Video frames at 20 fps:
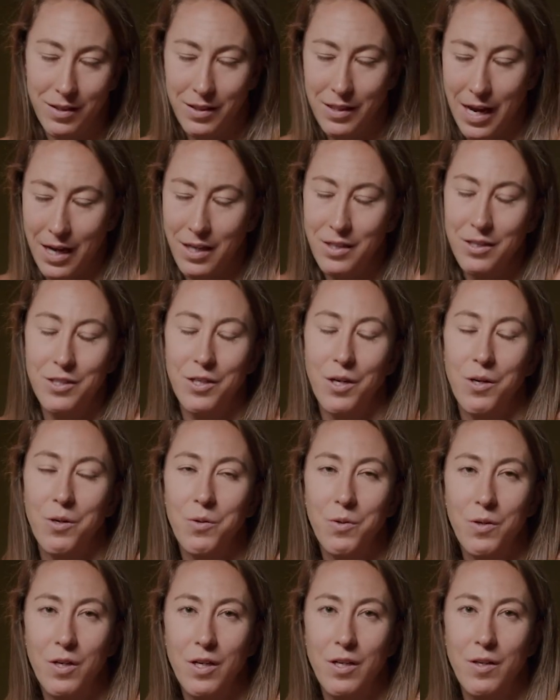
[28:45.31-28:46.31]
yeah.
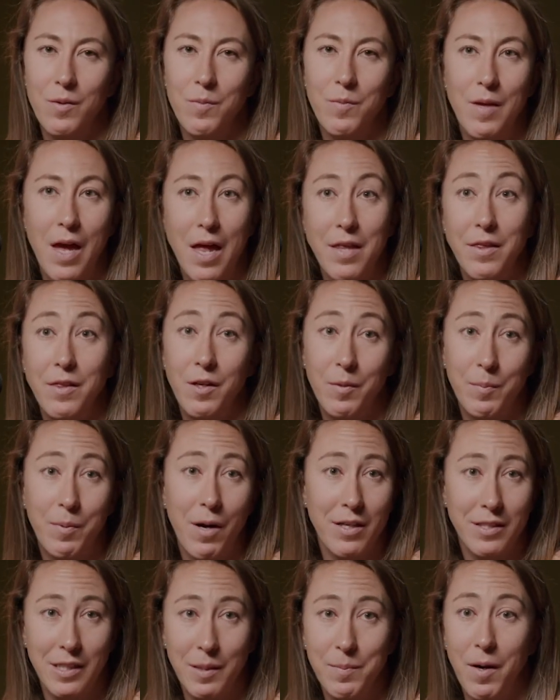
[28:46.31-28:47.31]
So, and their
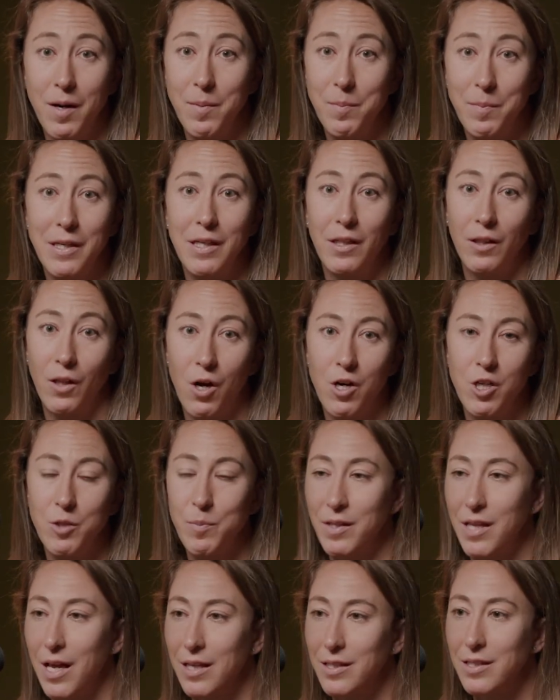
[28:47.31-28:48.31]
prostate might be enlarged,
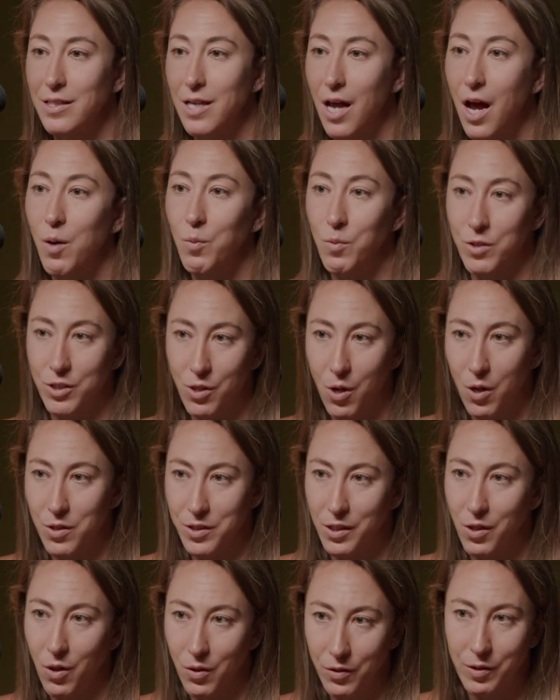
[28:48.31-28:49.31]
but that's not what's
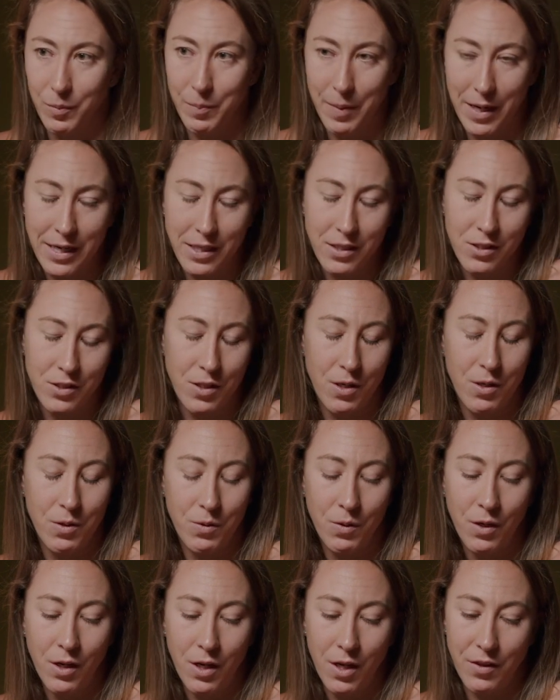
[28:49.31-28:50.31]
causing all their pain.
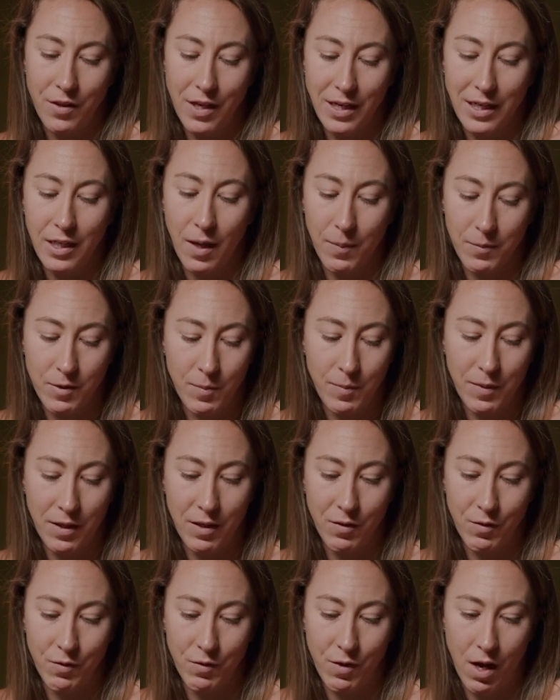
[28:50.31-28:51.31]
So they come to
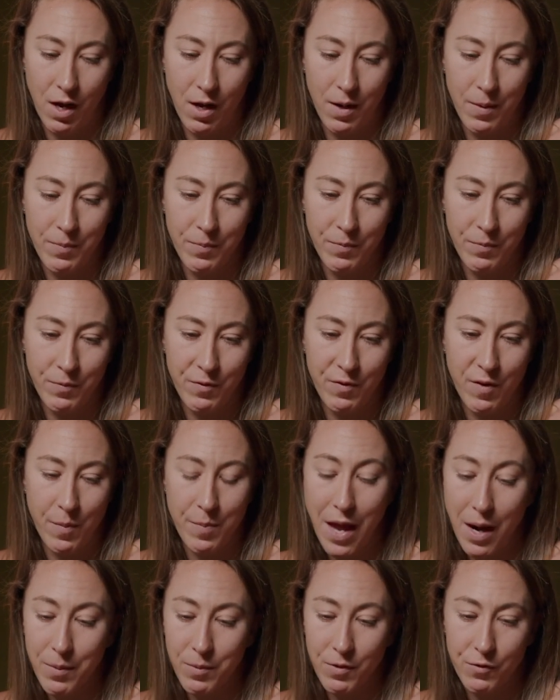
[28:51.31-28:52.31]
me from
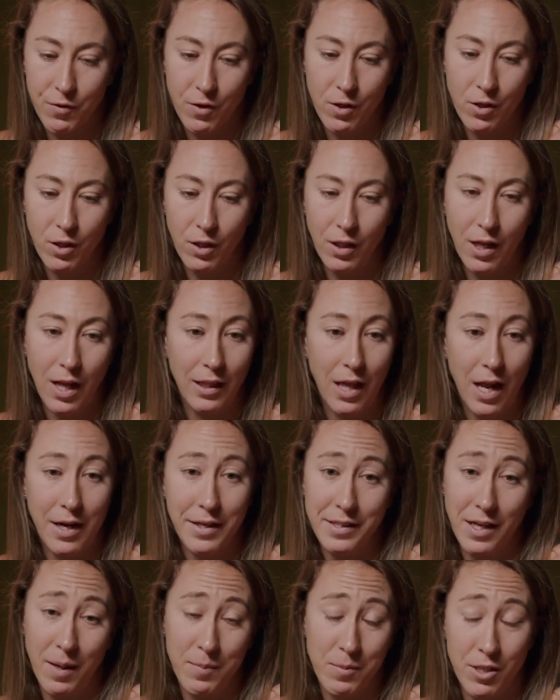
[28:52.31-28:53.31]
that referral. A lot of
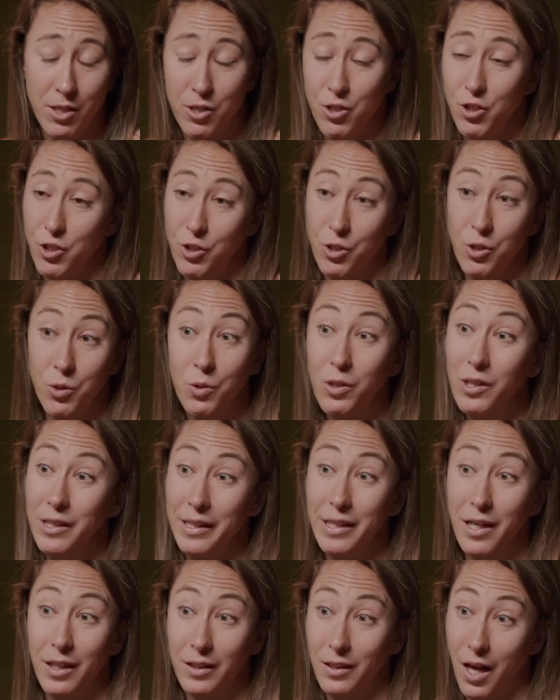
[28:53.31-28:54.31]
times they're just
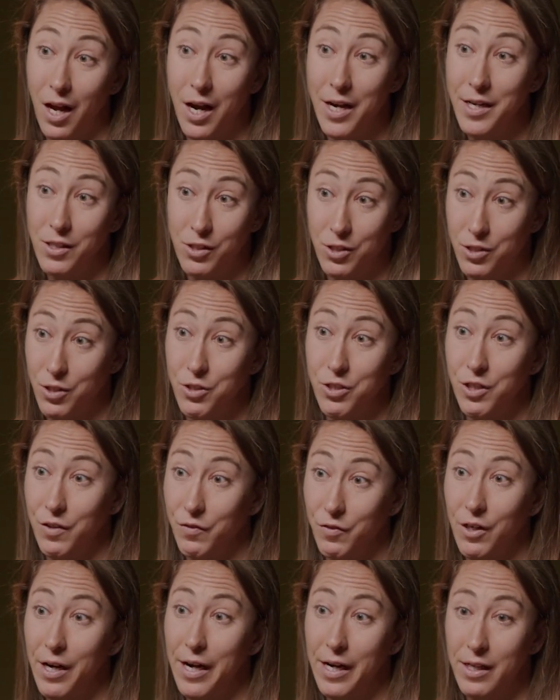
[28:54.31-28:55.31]
Googling online and searching
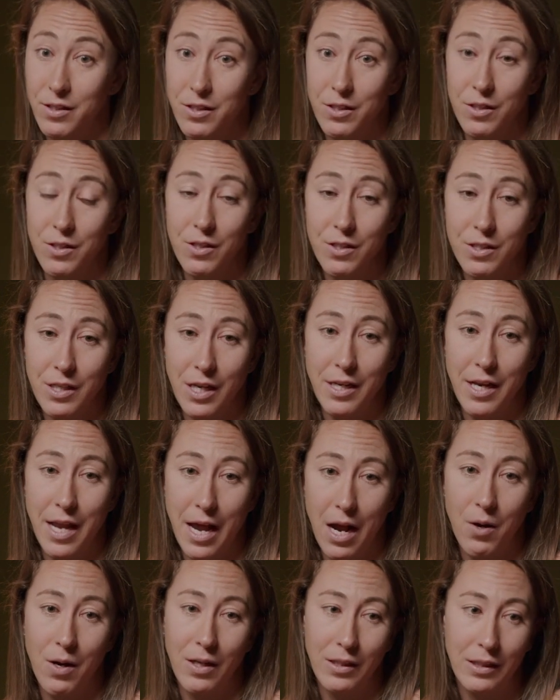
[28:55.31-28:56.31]
for answers. And
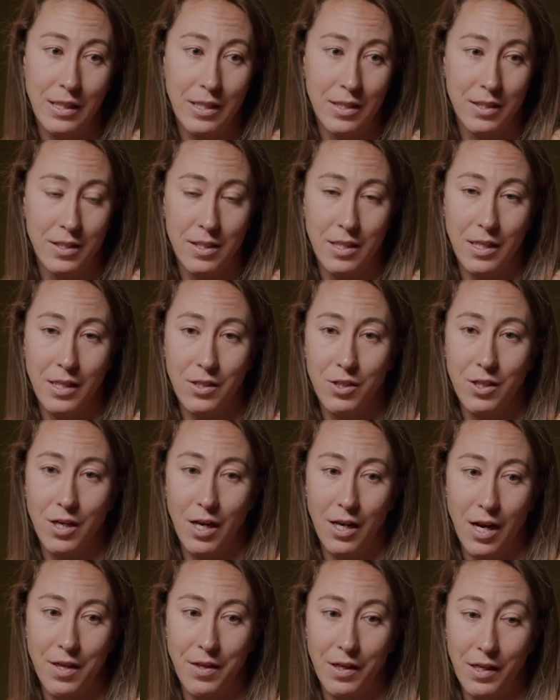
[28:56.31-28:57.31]
now at least the
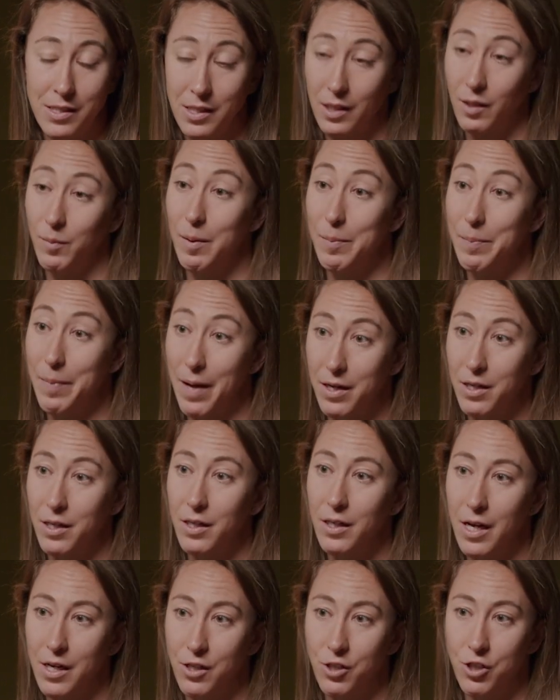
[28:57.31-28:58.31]
internet, I think, is a little bit
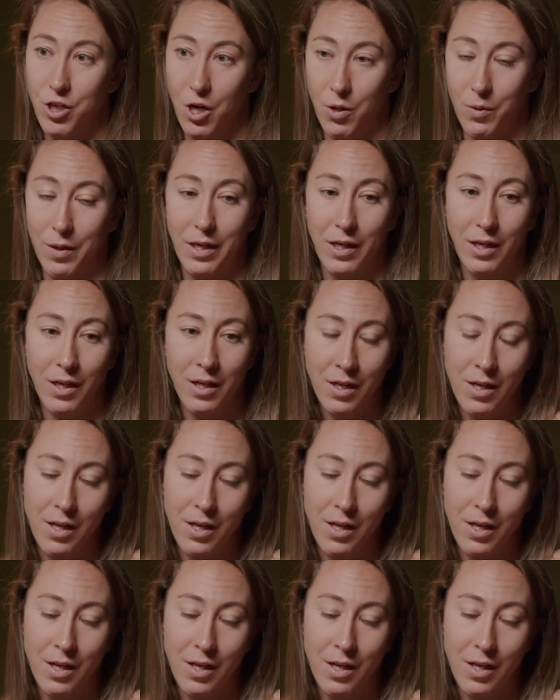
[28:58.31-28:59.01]
better and showing